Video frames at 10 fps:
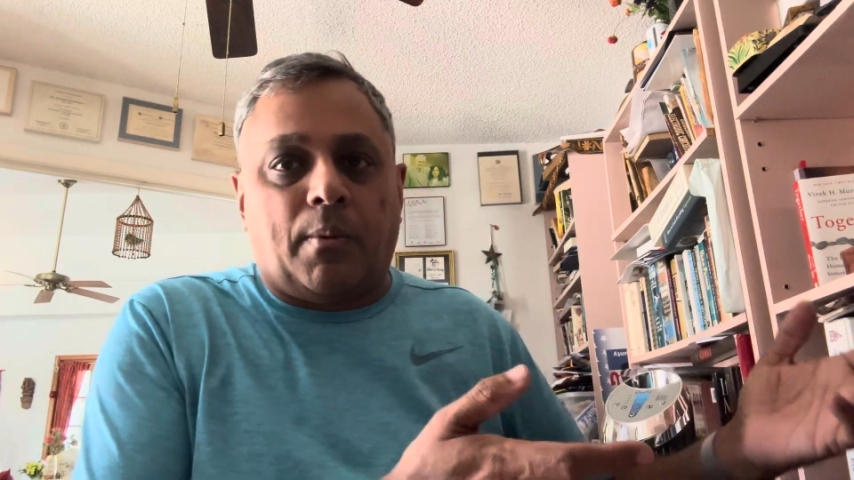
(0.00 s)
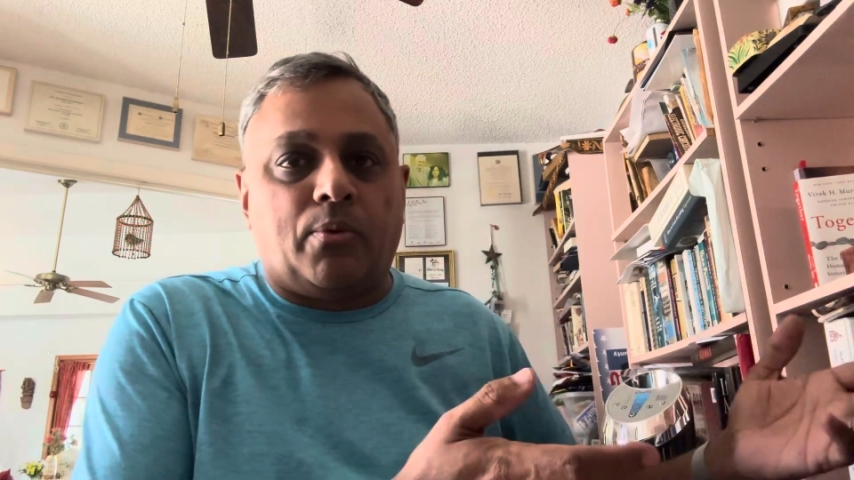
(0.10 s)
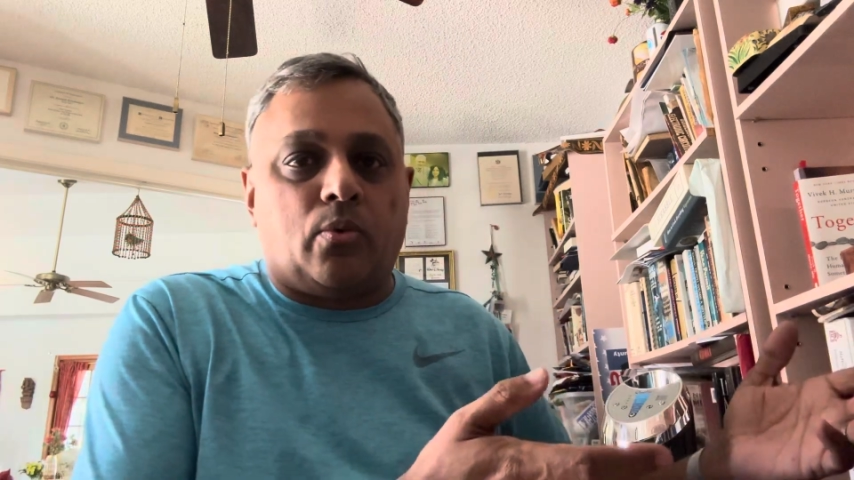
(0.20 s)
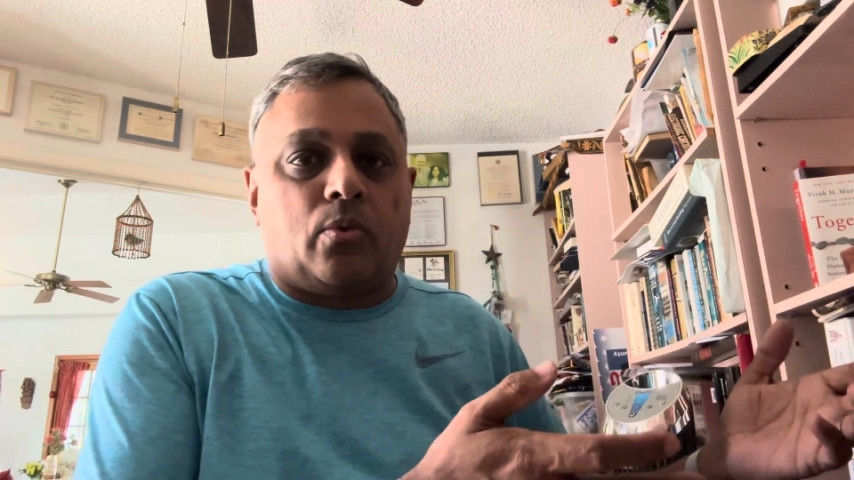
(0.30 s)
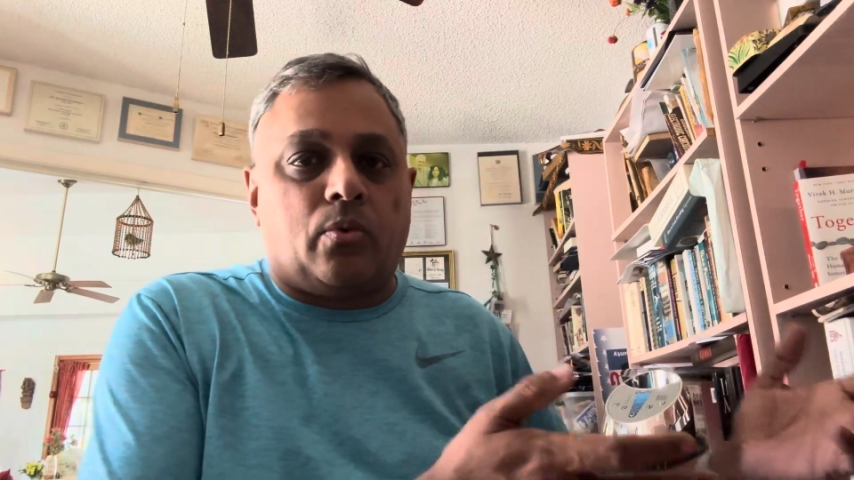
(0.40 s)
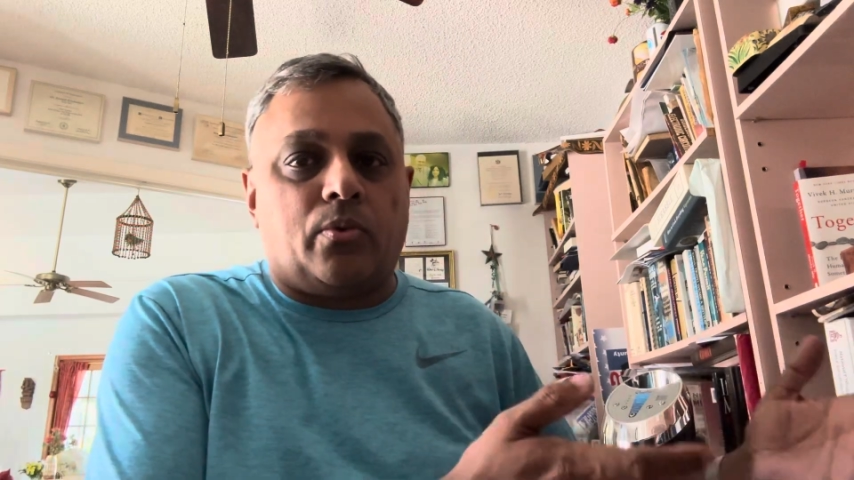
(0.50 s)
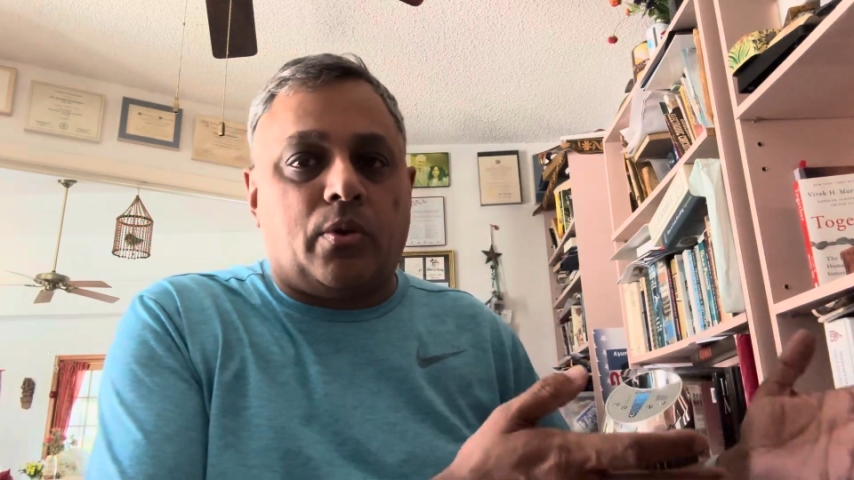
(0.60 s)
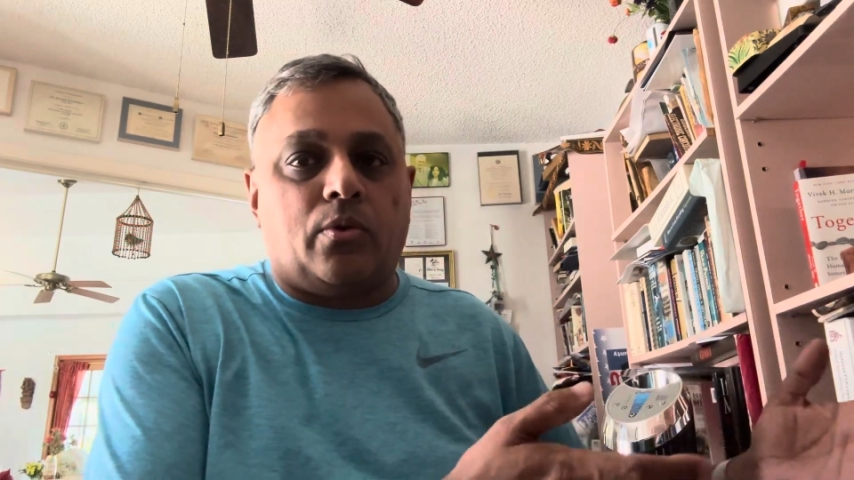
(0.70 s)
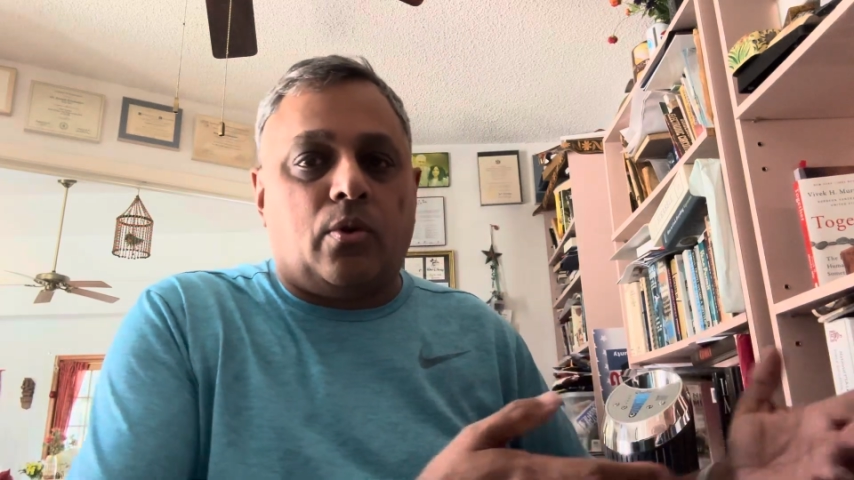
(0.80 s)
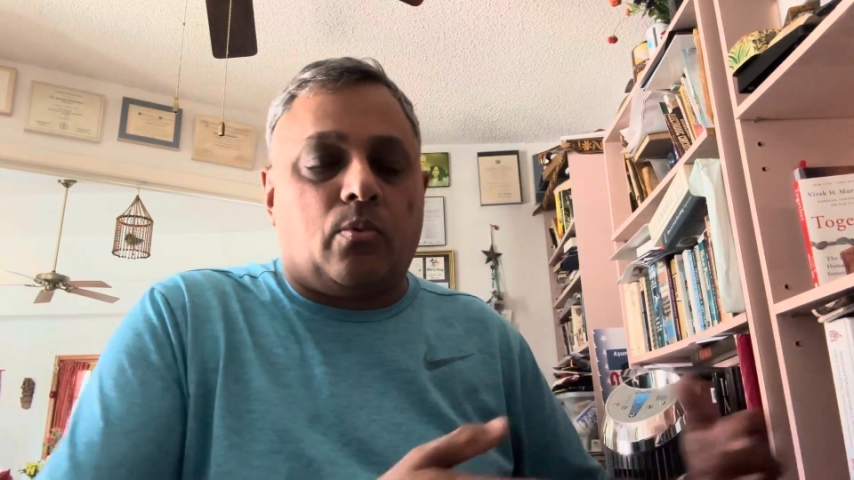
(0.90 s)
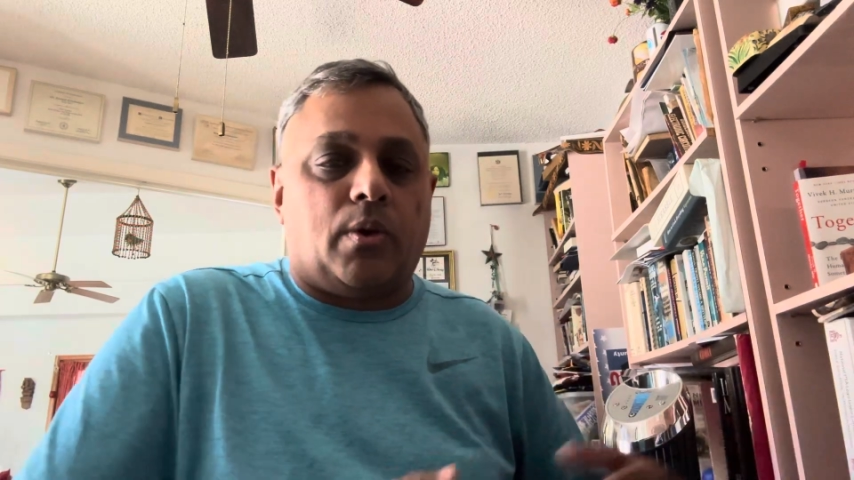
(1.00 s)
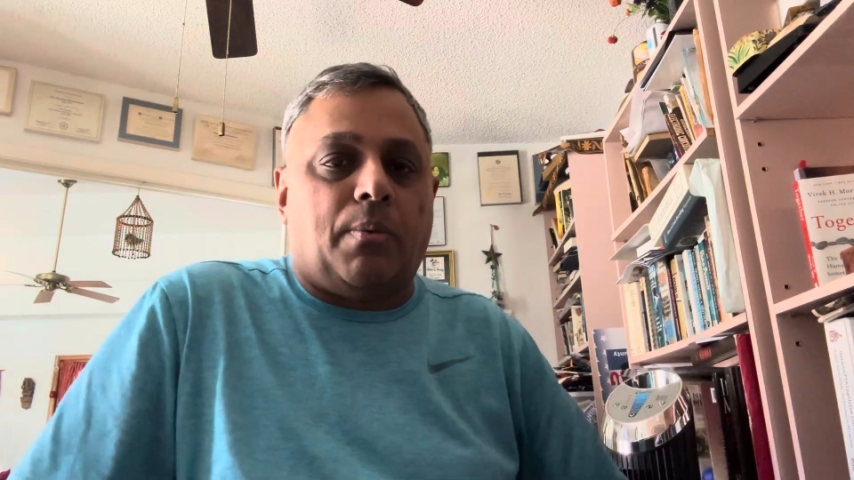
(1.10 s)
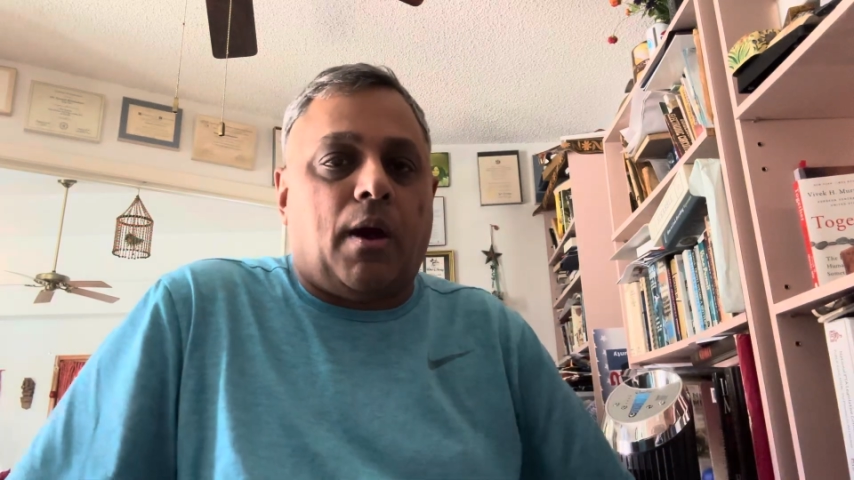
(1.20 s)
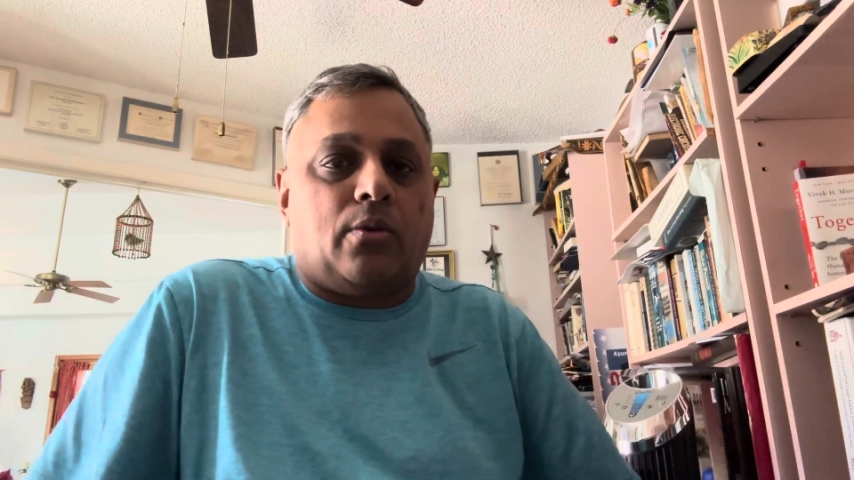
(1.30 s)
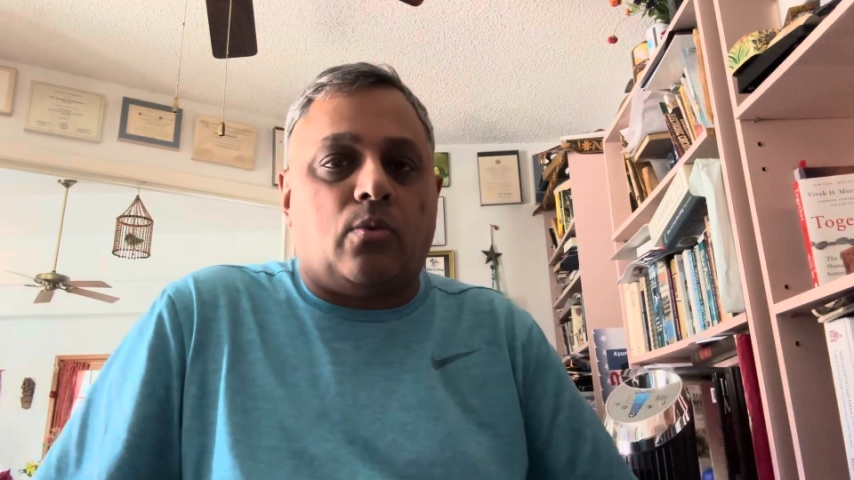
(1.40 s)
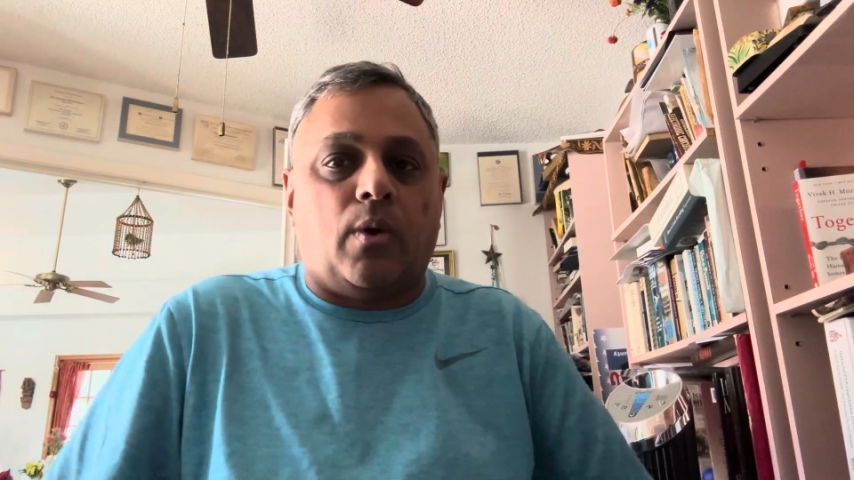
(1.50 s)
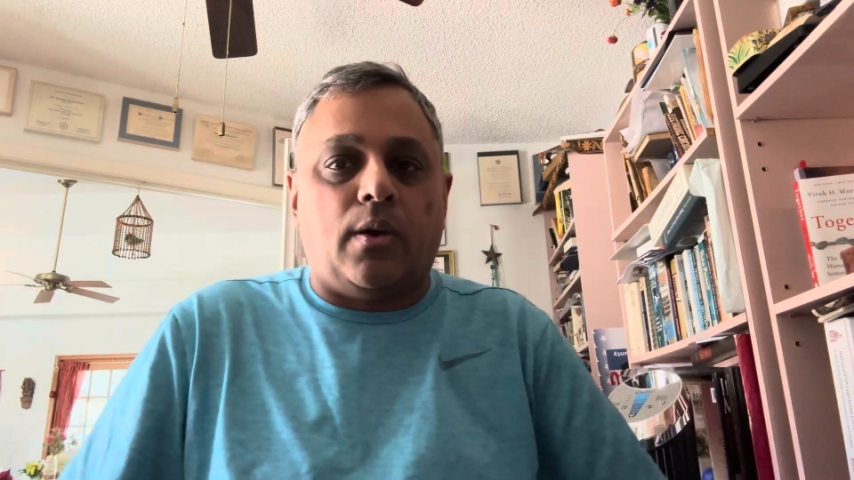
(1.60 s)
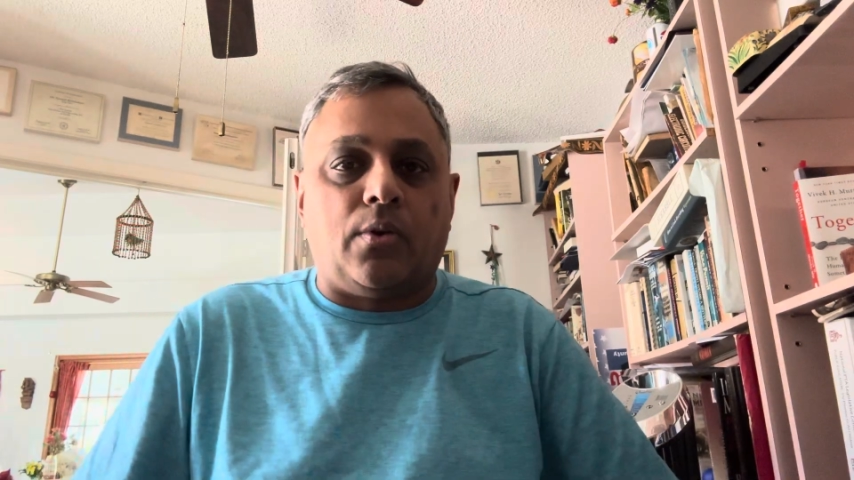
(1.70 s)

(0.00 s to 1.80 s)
episode earlier this year when he passed away.